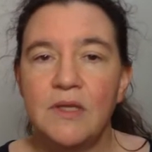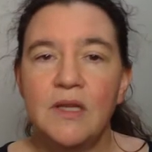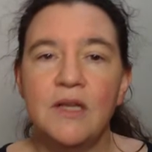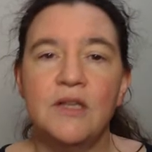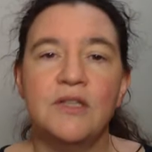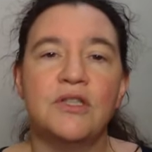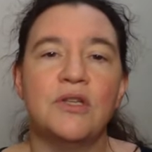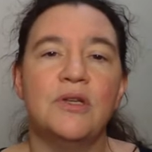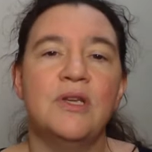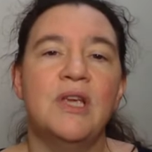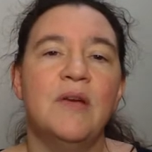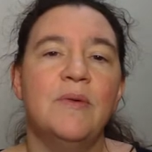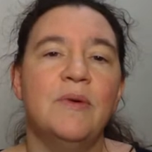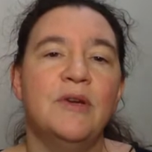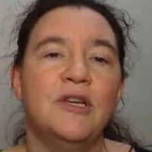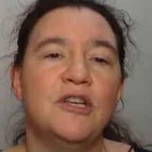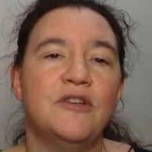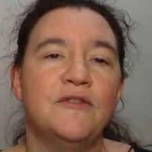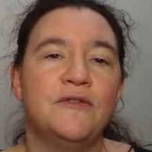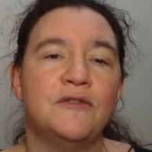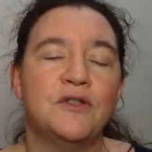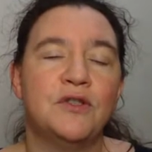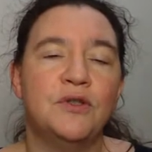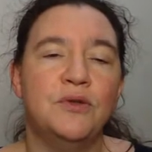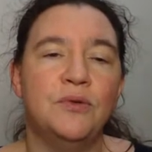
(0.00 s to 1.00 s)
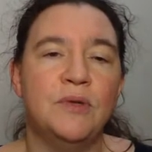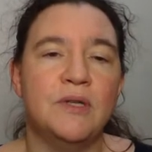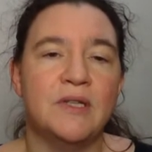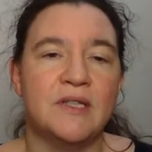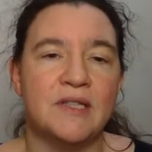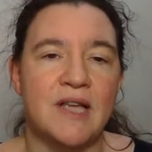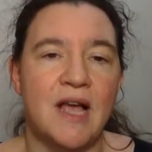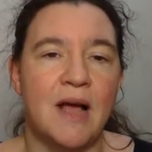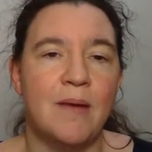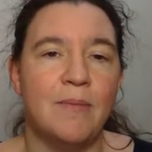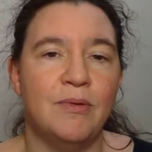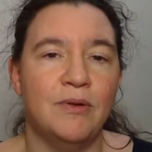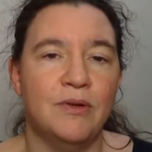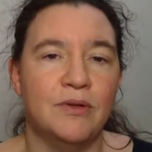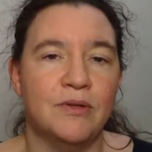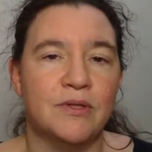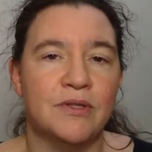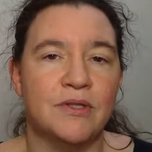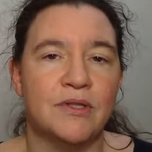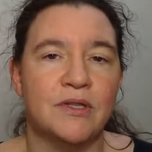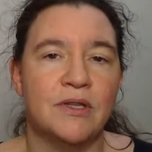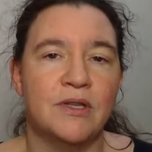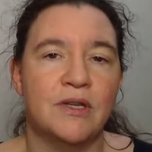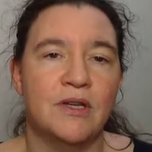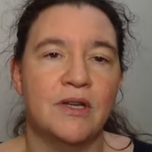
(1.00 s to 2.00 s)
So here we have two
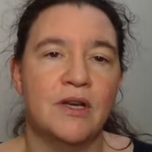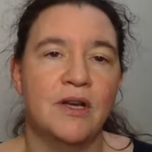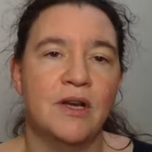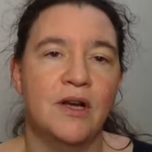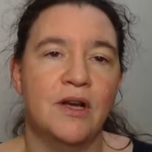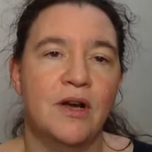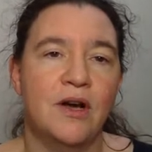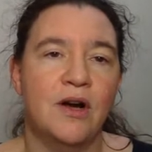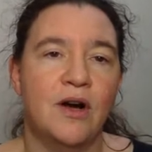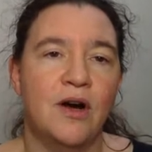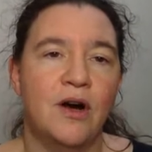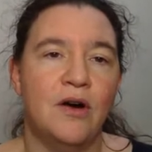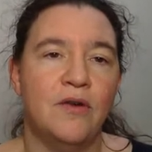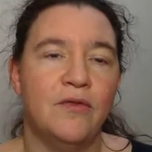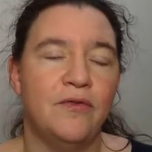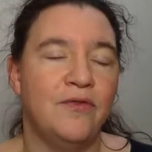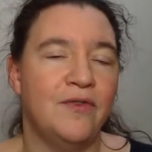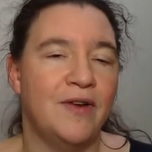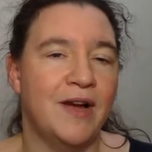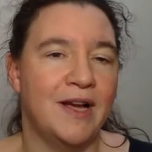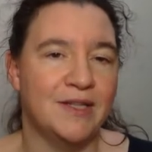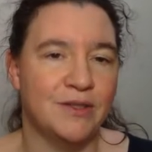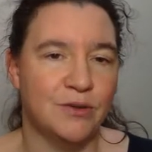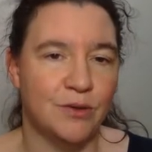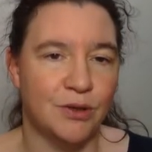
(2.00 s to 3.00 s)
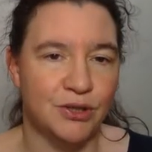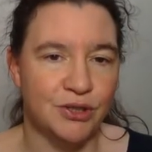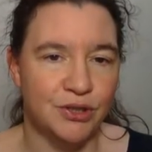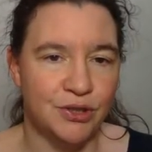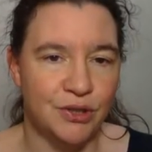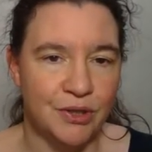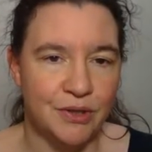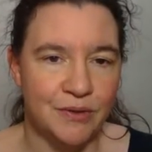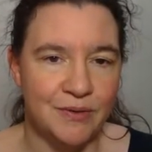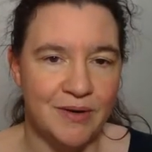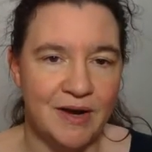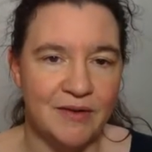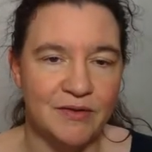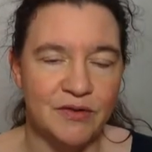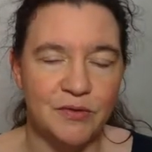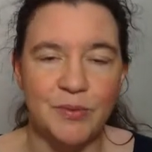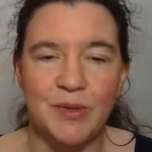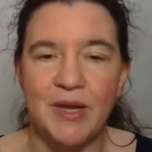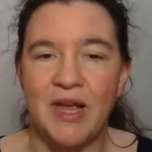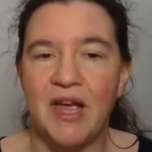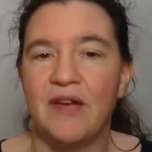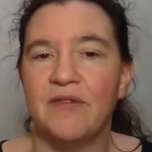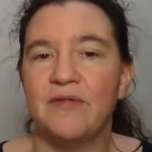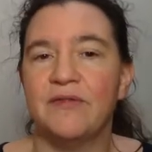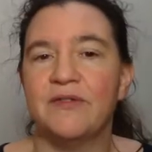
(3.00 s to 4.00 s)
examples of isogeny graphs. We
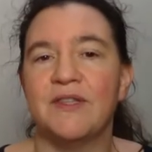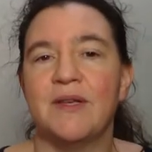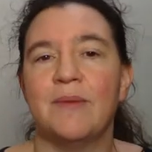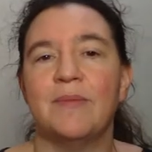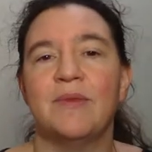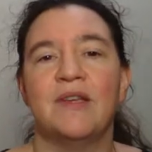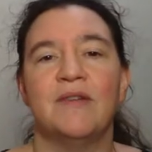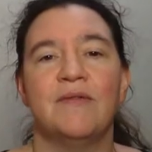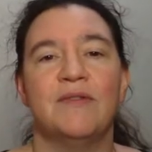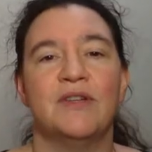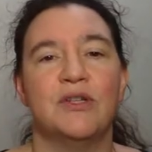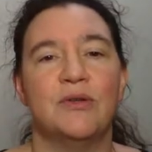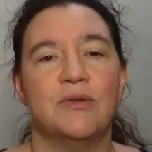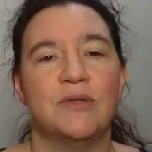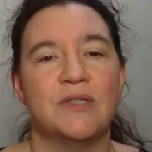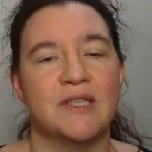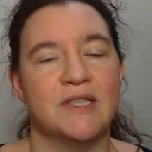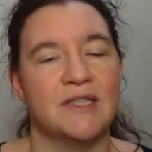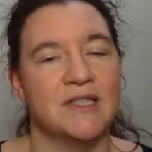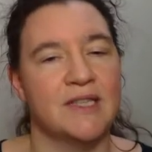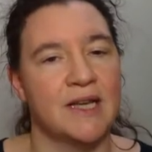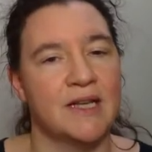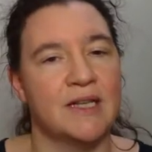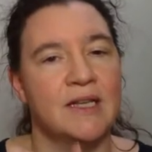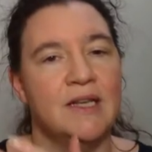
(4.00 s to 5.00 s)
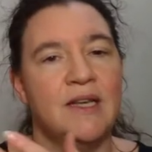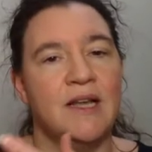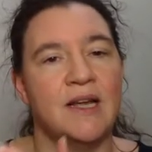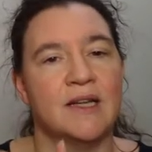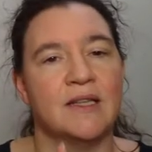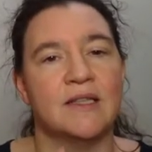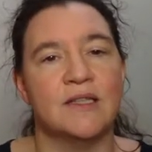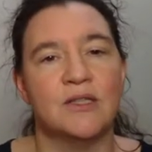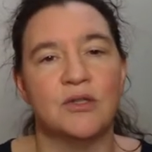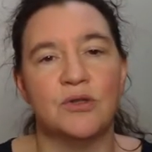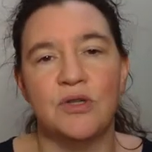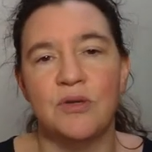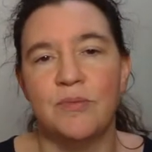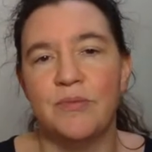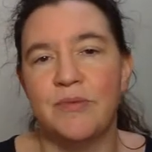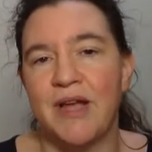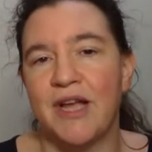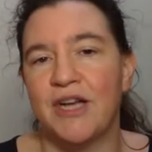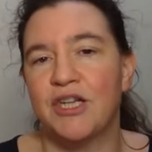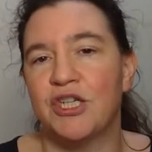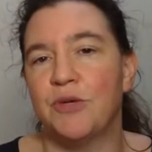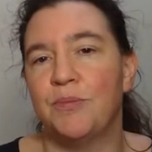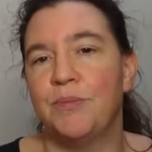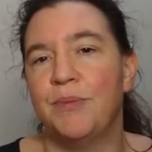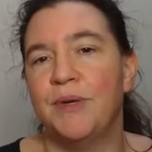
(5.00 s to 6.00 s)
have something which looks exactly like this
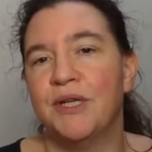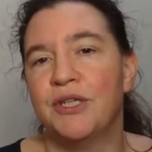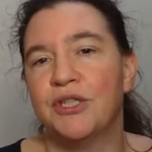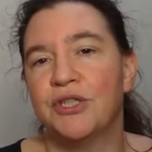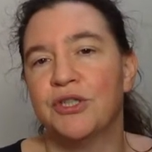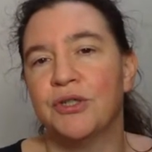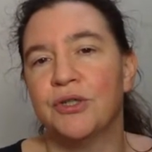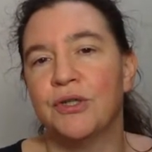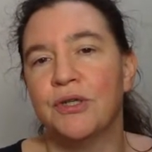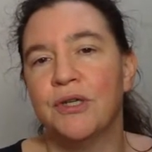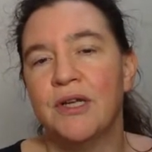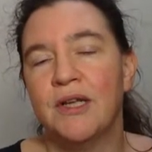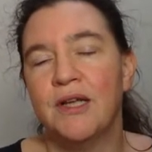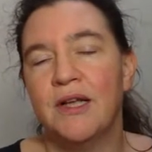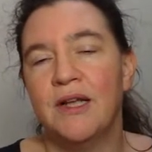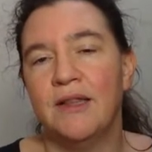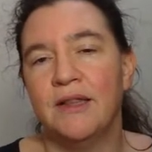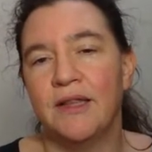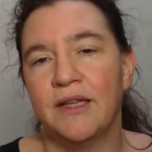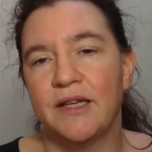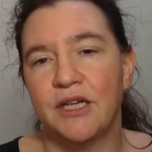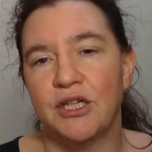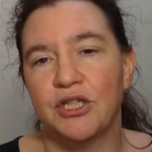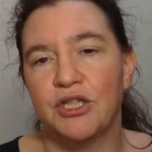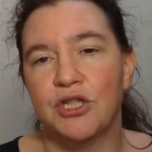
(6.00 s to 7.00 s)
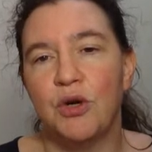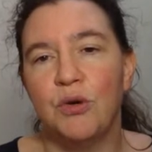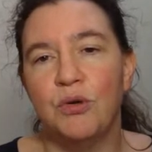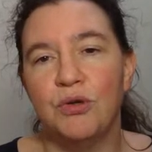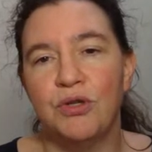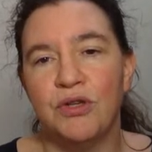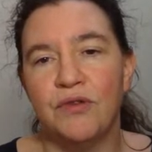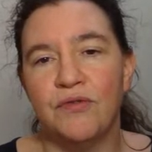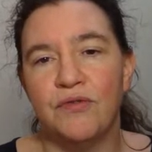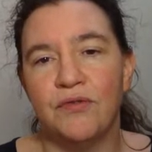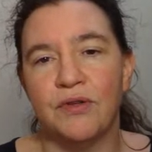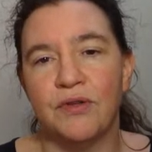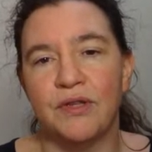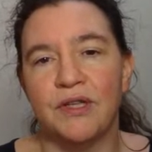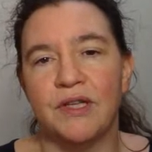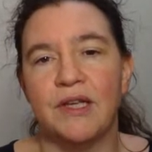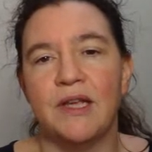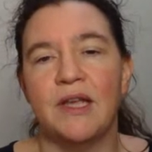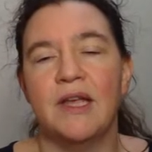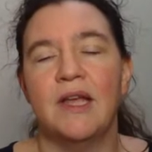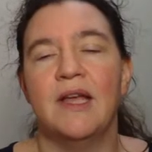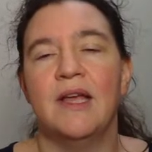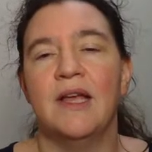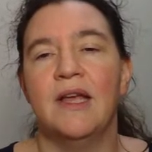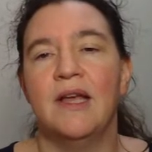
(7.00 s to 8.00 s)
dreamcatcher picture that I showed you for
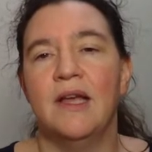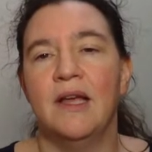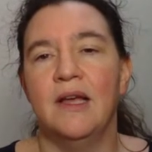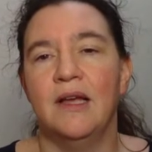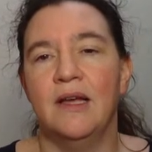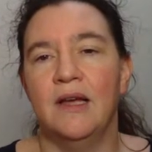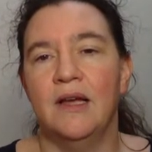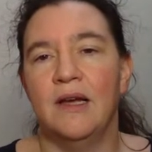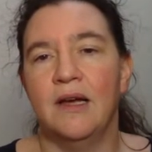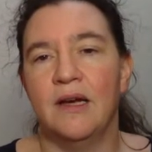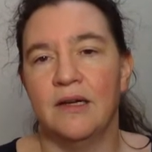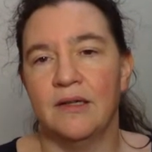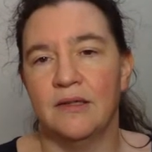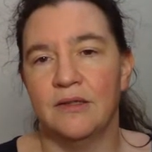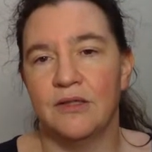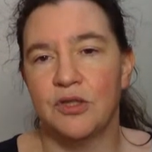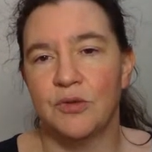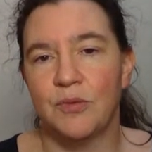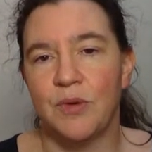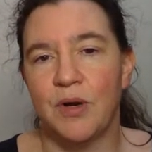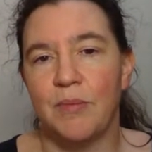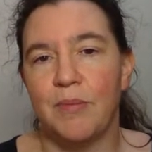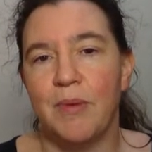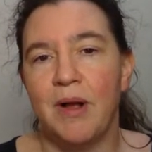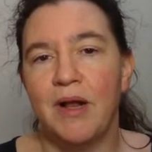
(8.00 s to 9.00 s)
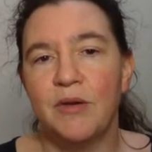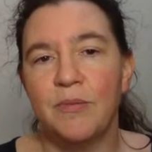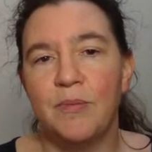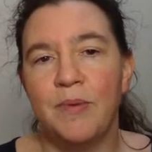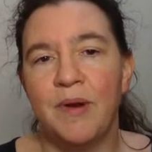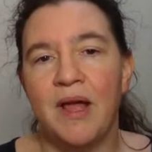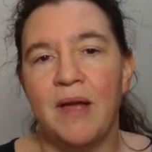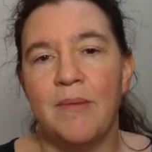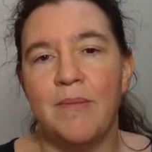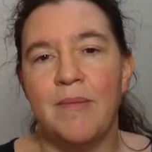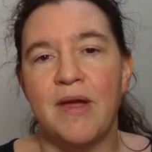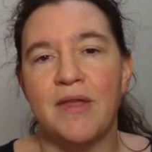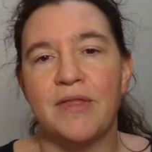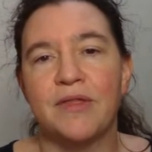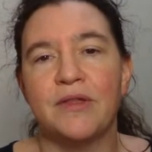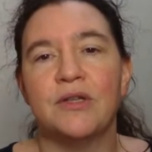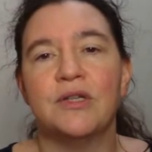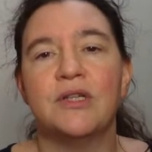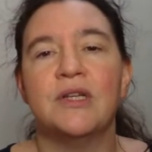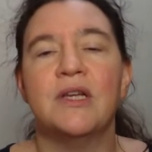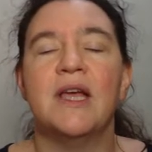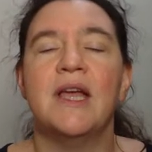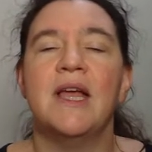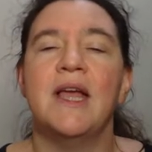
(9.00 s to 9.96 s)
the uh, square multiply method.